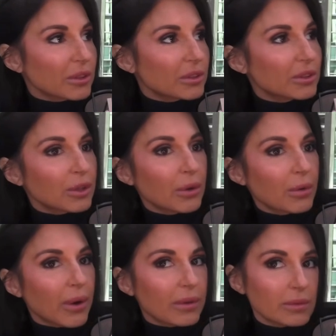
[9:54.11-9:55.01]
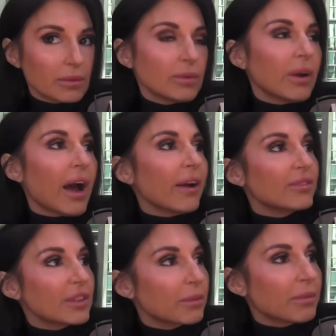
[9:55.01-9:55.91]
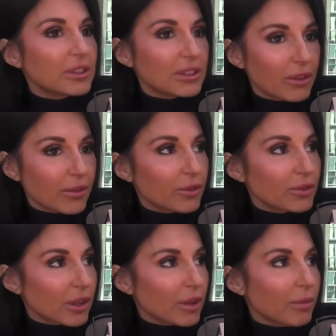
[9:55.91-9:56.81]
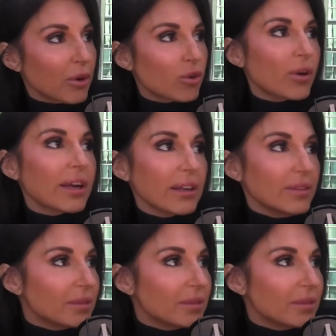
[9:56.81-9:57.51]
So I've done a bunch of interviews talking about cricket.